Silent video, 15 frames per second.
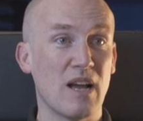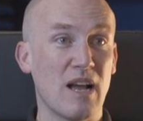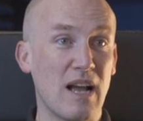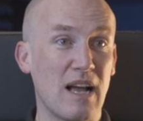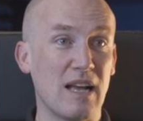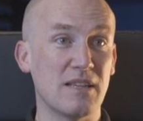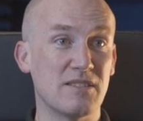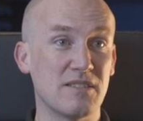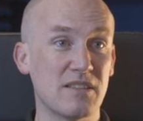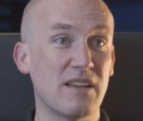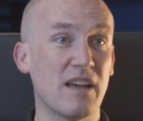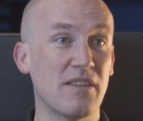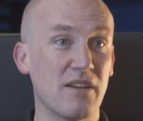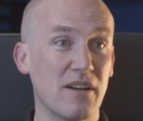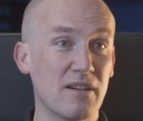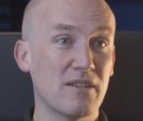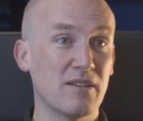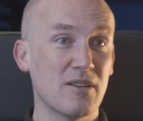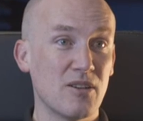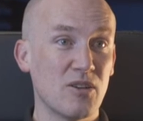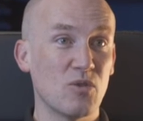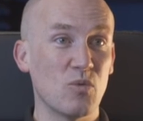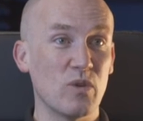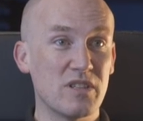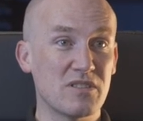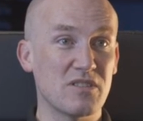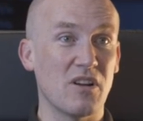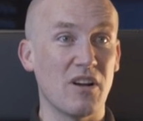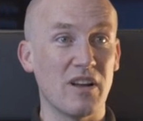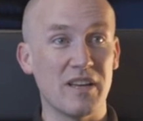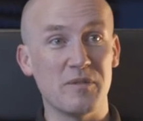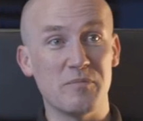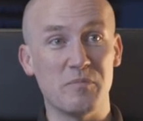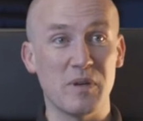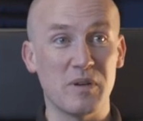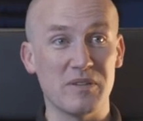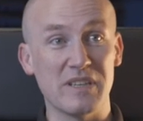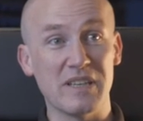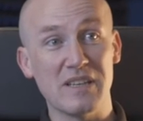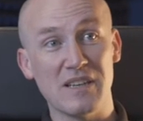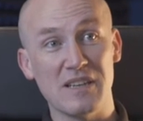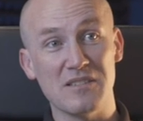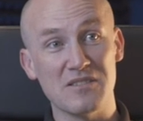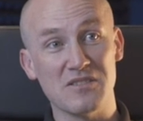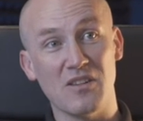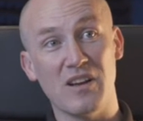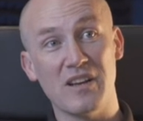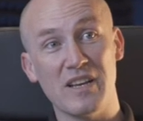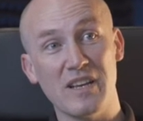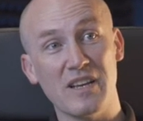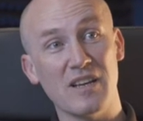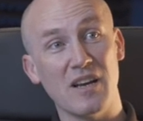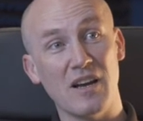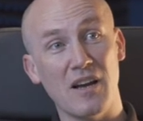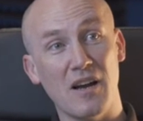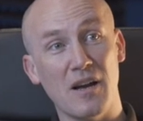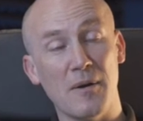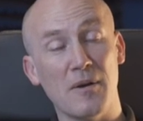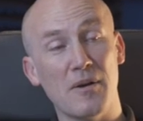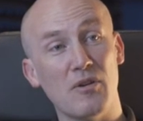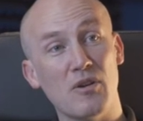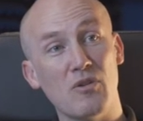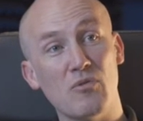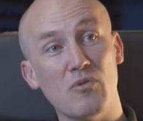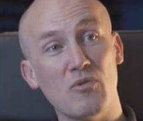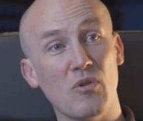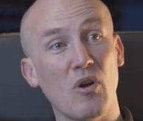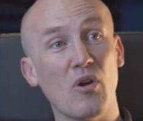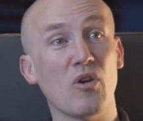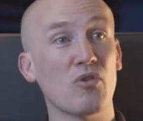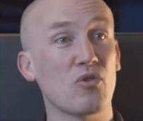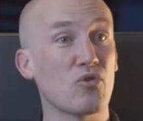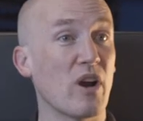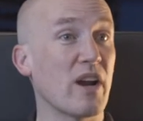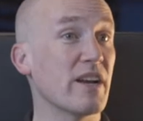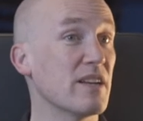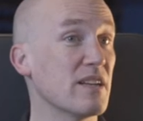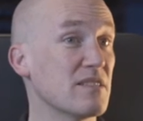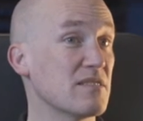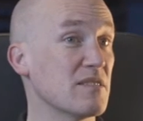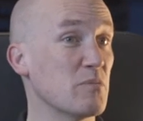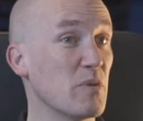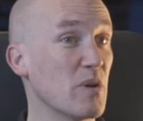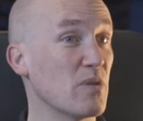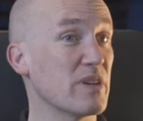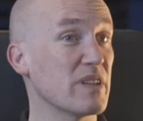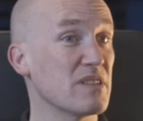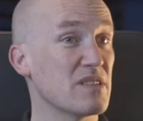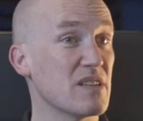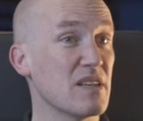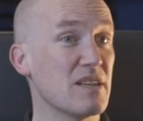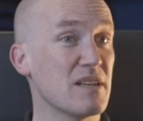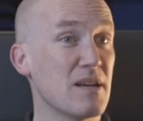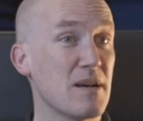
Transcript: and together we started building and designing grade listed buildings in